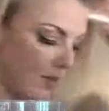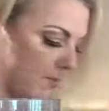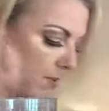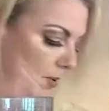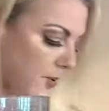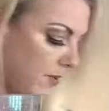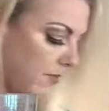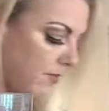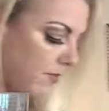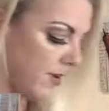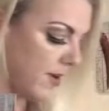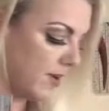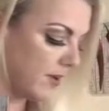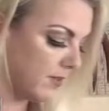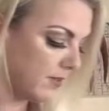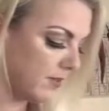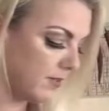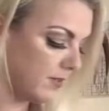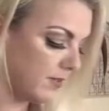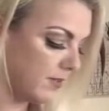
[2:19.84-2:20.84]

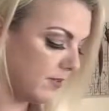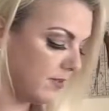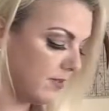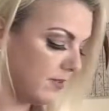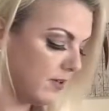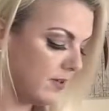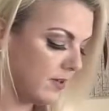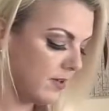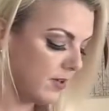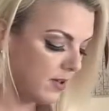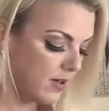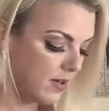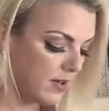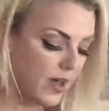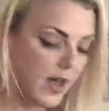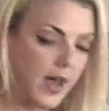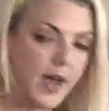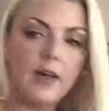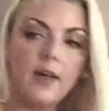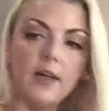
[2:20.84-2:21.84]
Perfect.
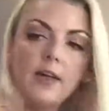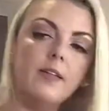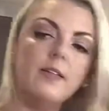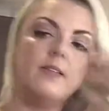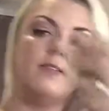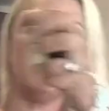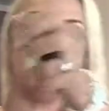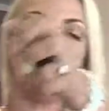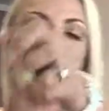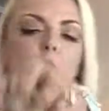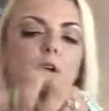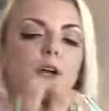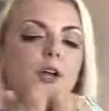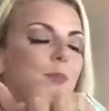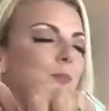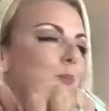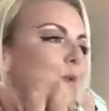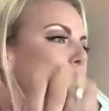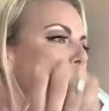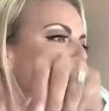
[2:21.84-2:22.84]
And we're
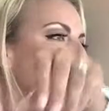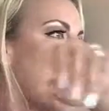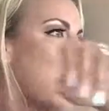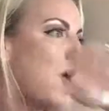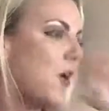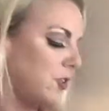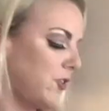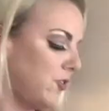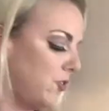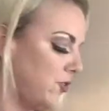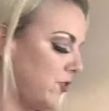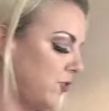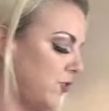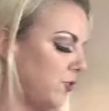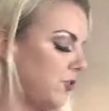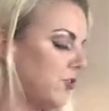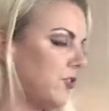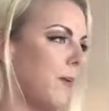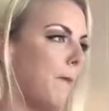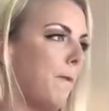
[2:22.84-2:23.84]
gonna move on
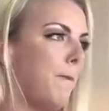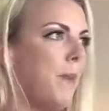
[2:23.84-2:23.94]
to some